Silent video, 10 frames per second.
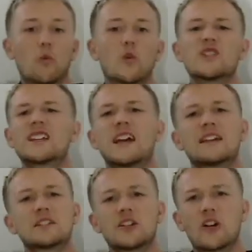Worst
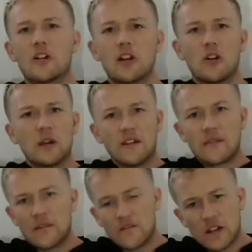case scenario, if
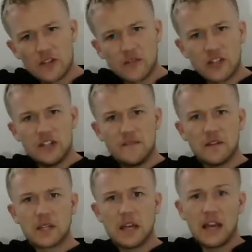I fail to achieve
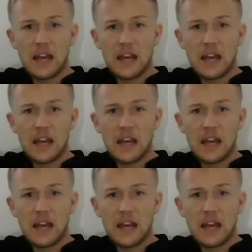this.